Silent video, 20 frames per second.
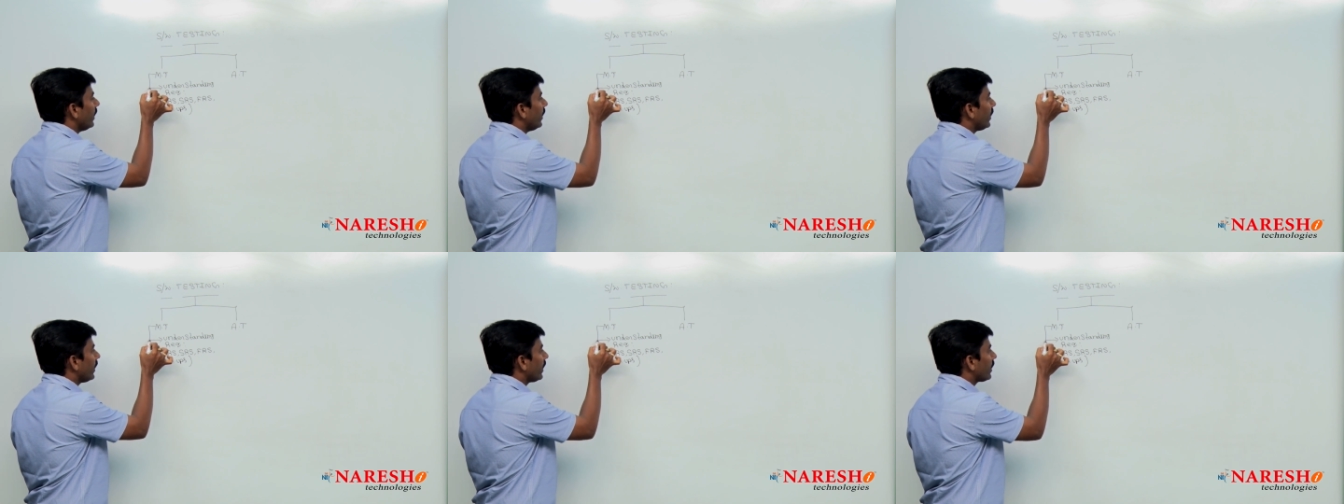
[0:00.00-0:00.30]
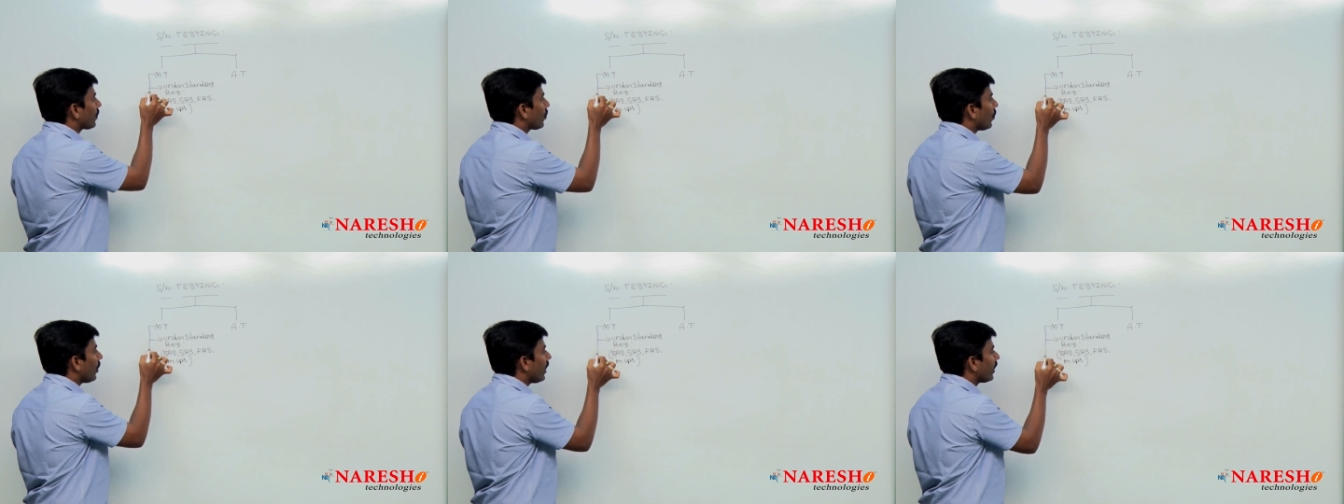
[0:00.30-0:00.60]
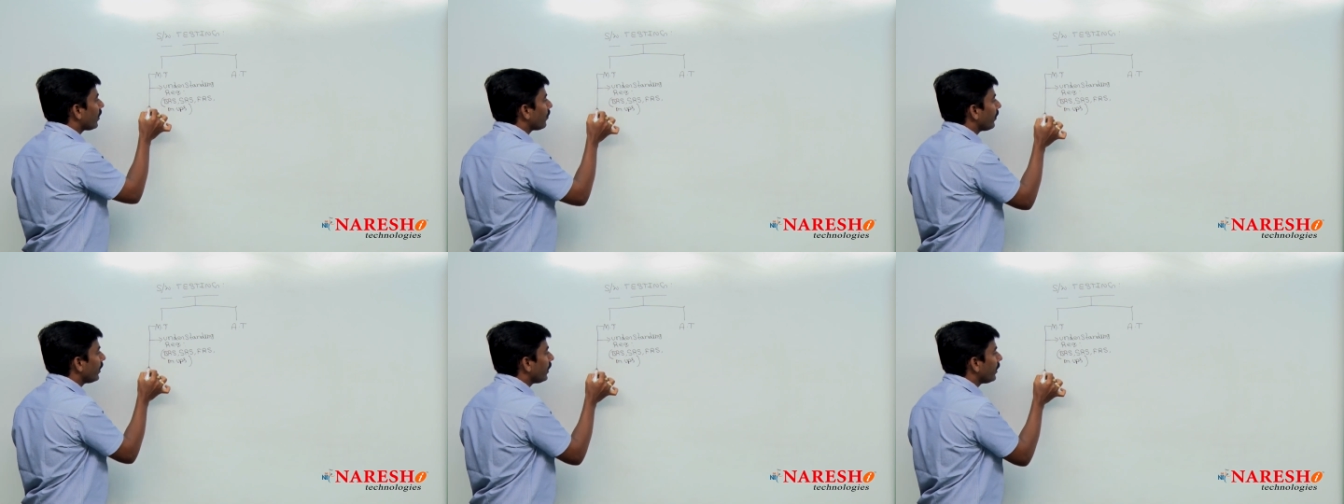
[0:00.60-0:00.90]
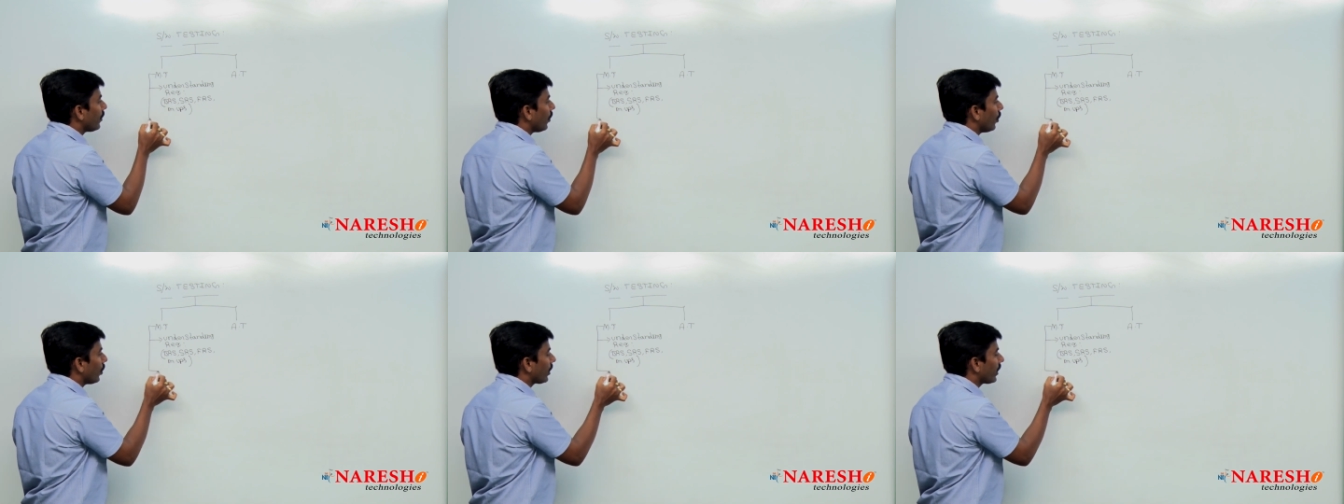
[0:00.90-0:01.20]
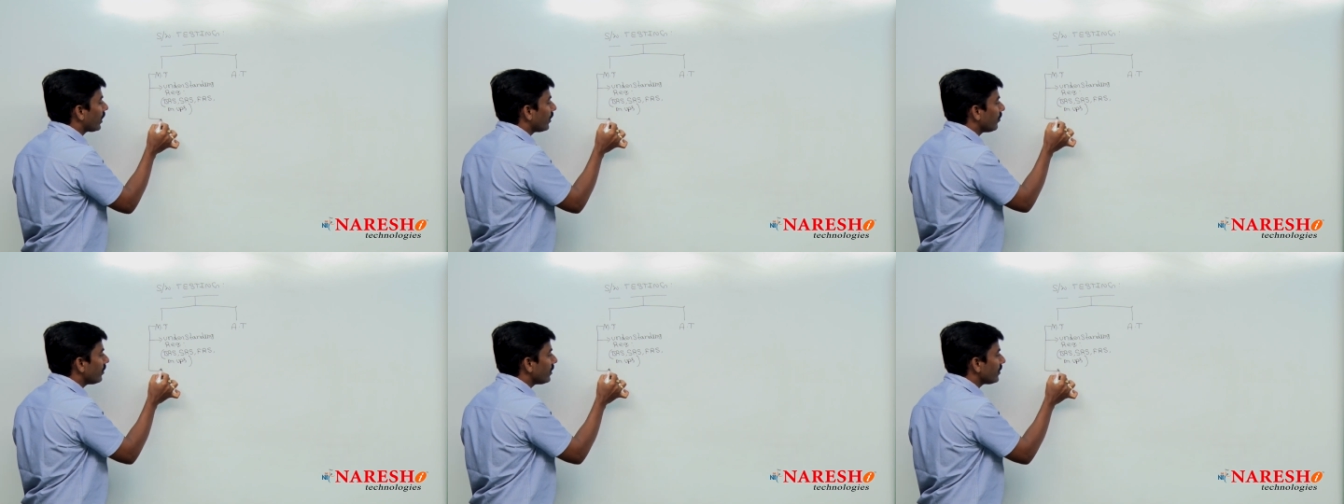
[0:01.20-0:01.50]
requirement
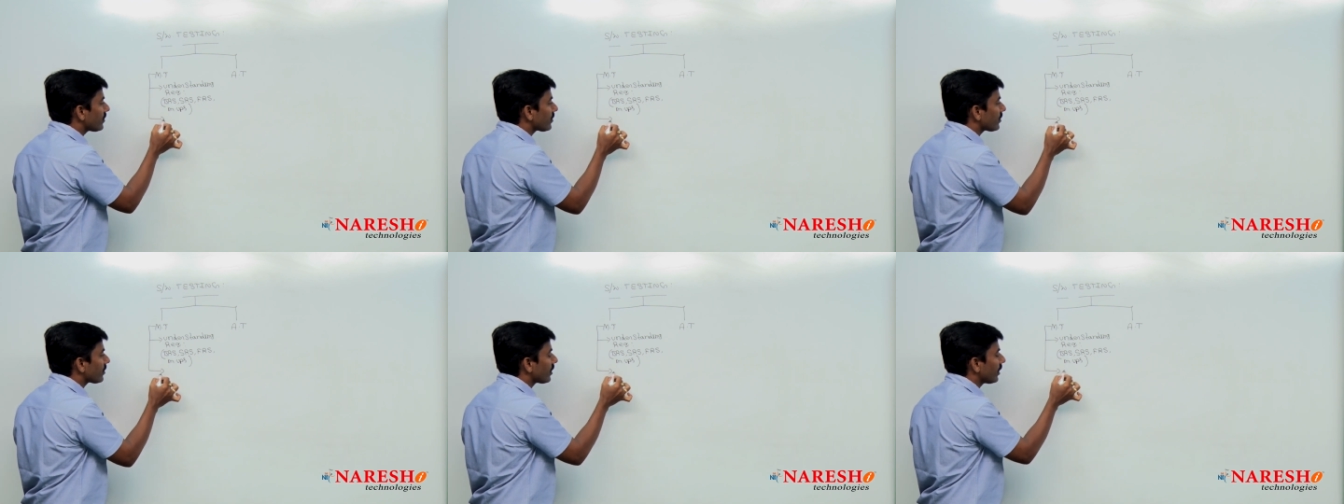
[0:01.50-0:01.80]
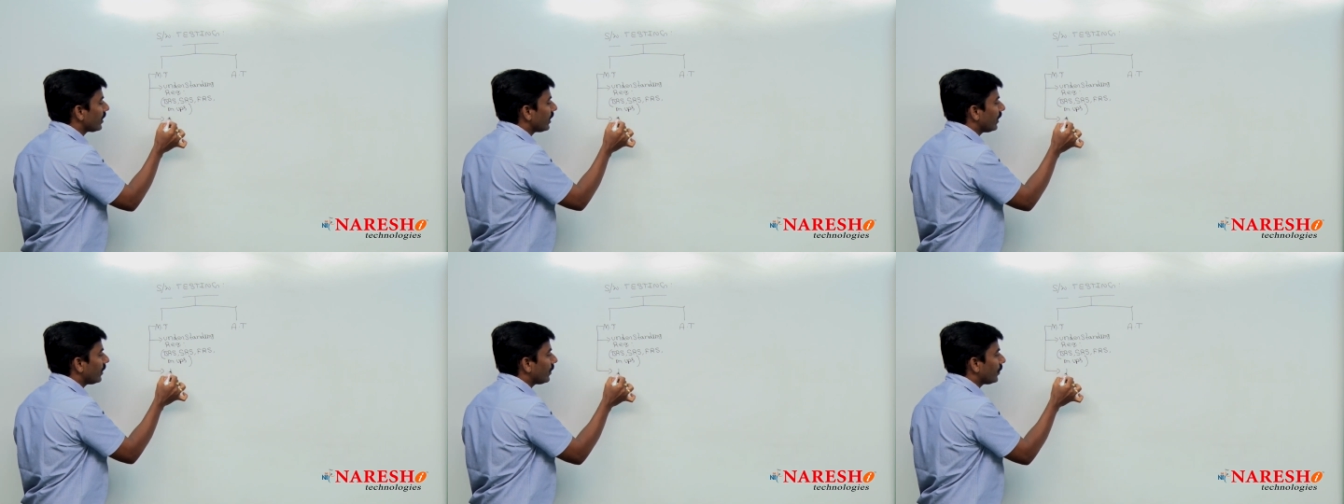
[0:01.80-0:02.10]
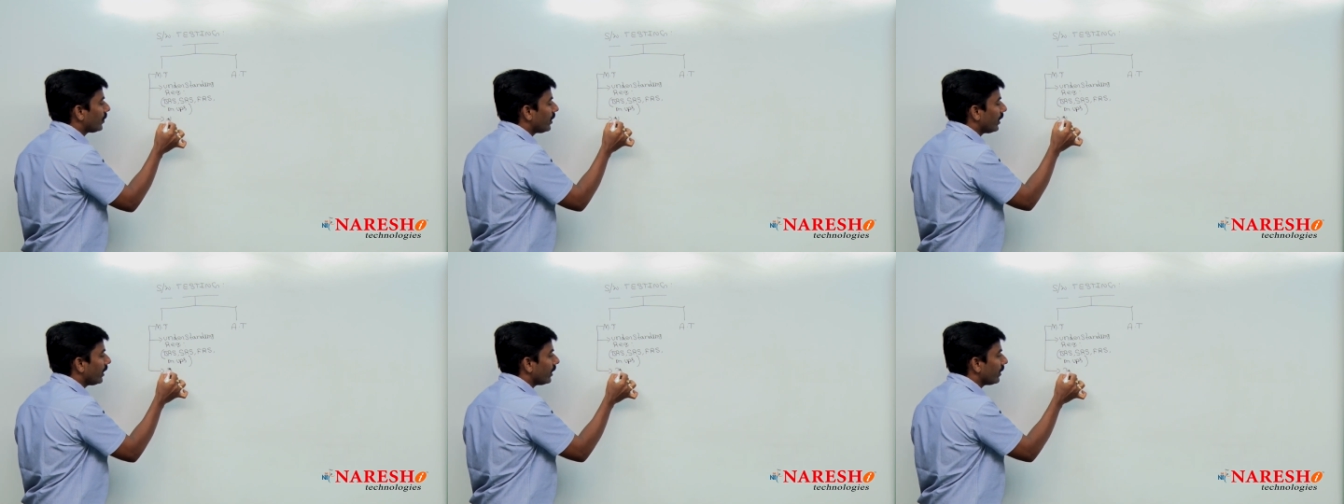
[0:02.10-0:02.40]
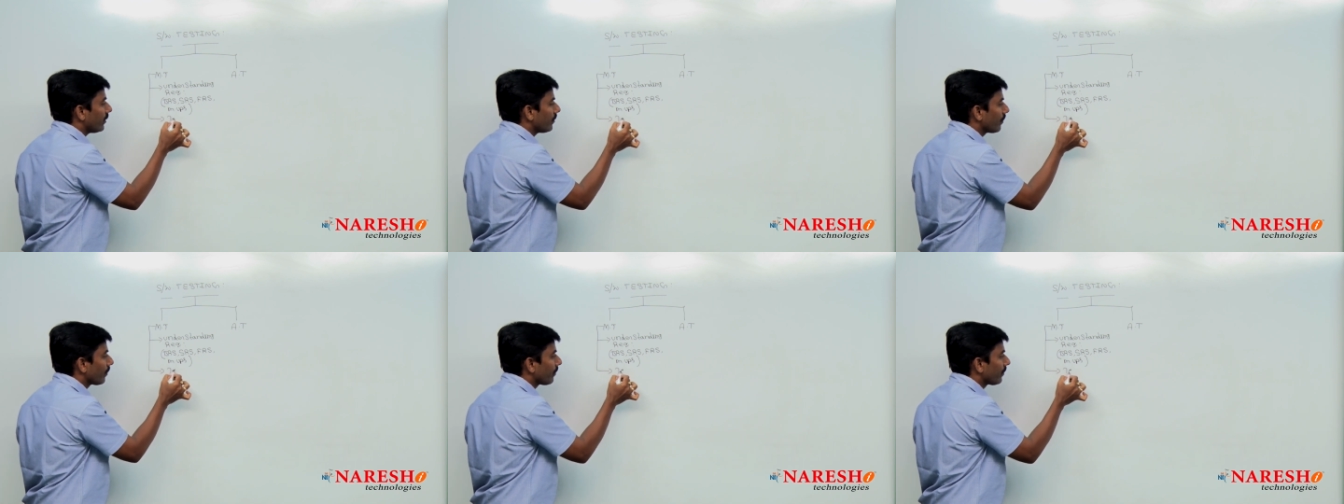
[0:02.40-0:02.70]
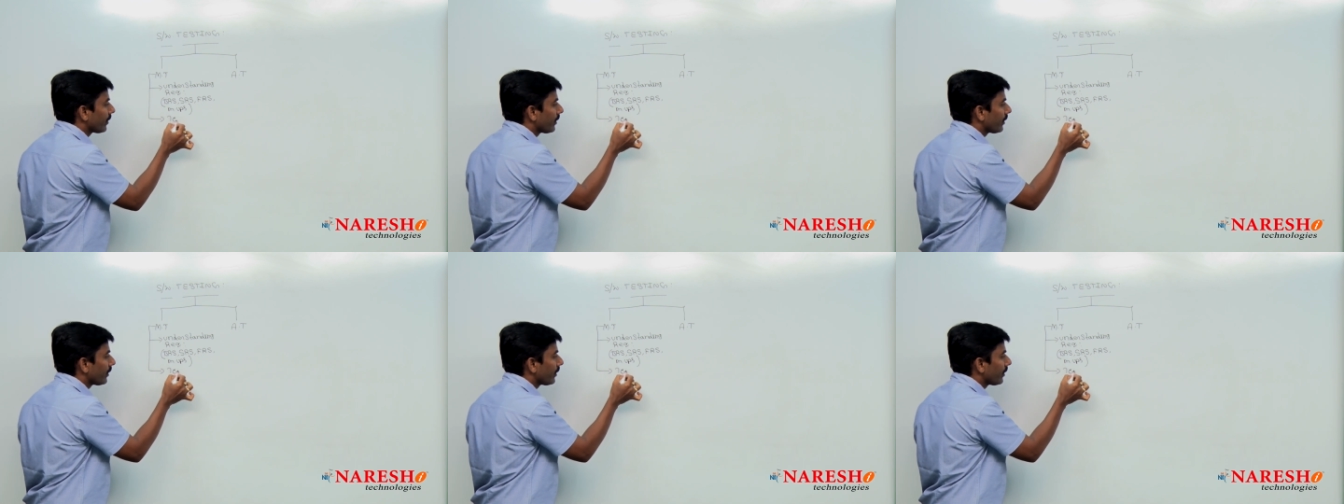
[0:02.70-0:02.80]
documents, then